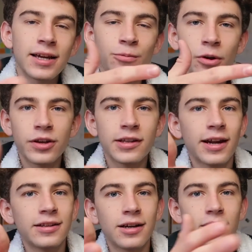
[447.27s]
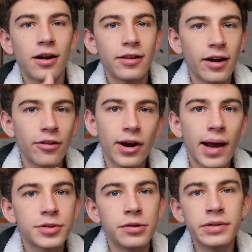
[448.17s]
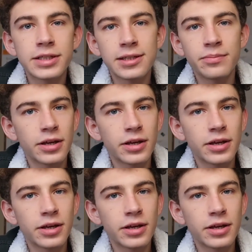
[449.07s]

And one thing that I think a lot of the other apps are missing,